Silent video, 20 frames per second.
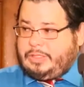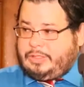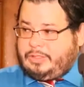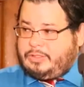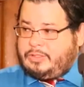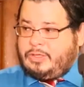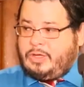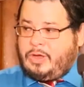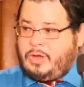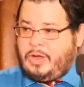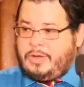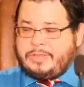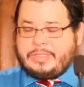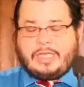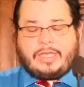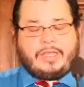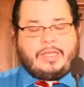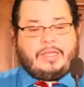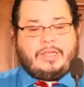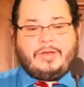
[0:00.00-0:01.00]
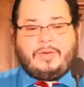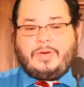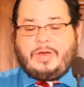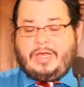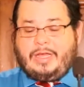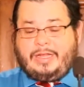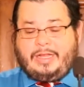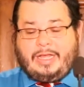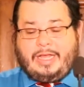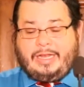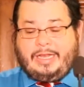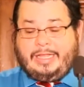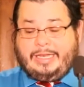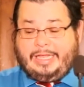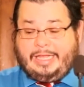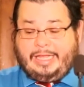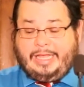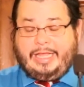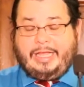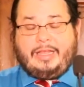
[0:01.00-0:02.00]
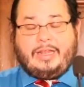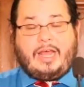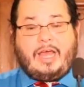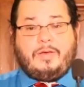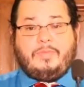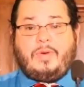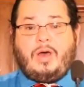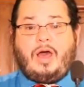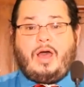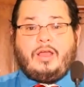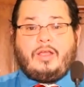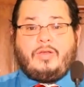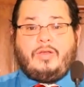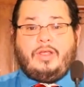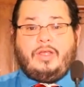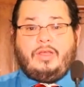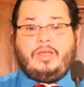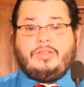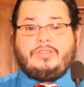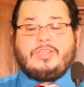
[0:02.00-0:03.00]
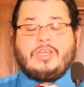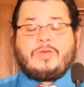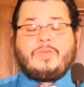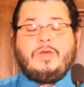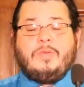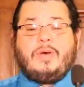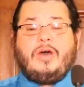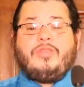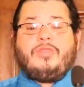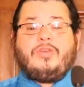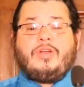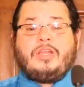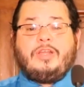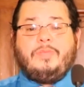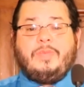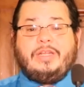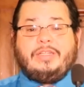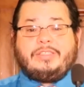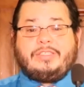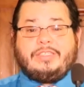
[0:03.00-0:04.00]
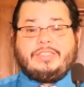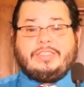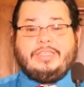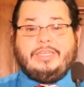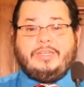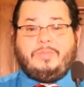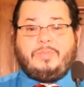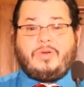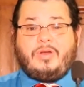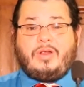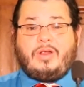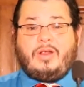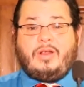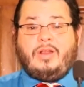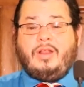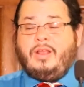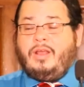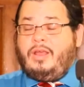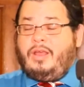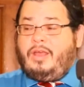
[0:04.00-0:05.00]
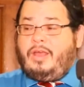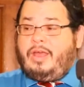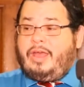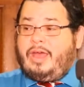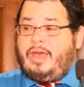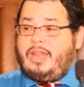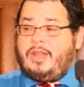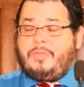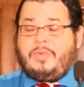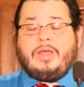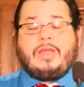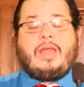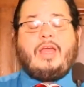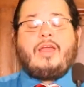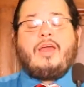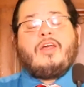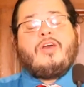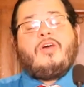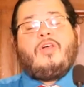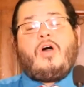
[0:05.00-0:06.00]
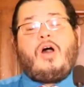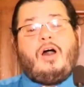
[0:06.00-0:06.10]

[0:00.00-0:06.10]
So I was like, you know what? I need to eat. I'm hungry. It took me about 30 minutes just to eat a burger. And I'm like, I got to go to the